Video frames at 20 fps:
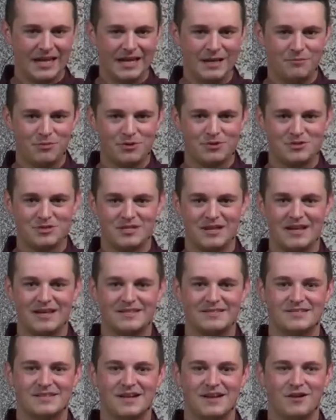Hebrews
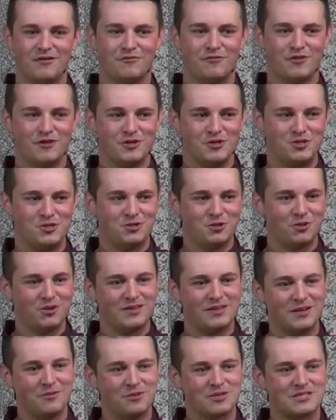says, for the
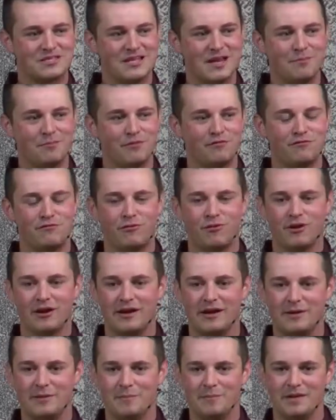joy that was set before
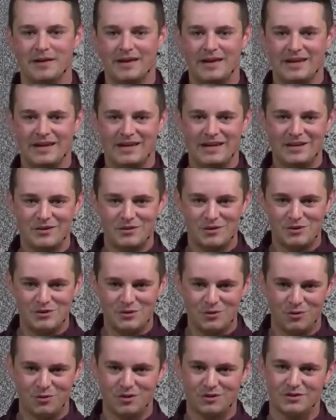him, he
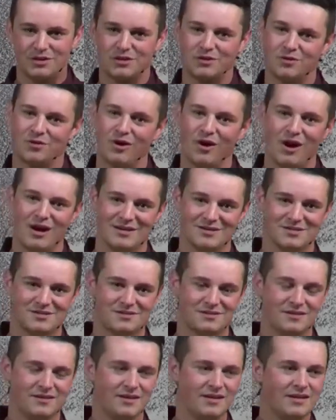endured the
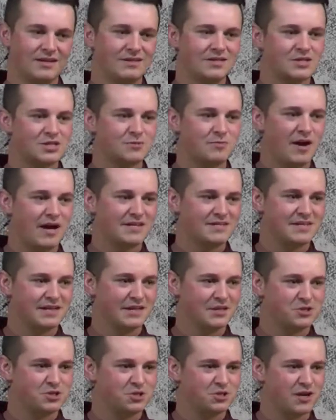cross,
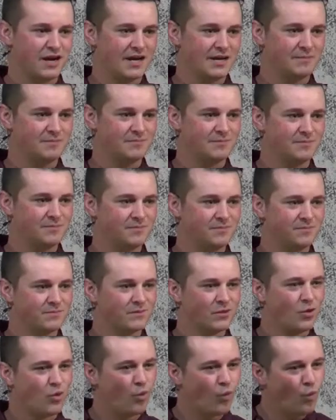despising its shame.
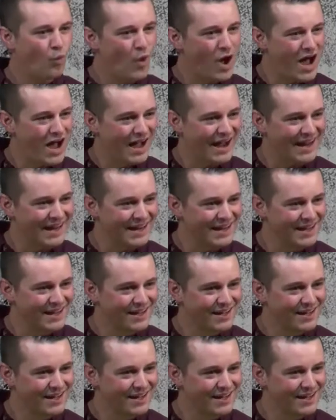Why?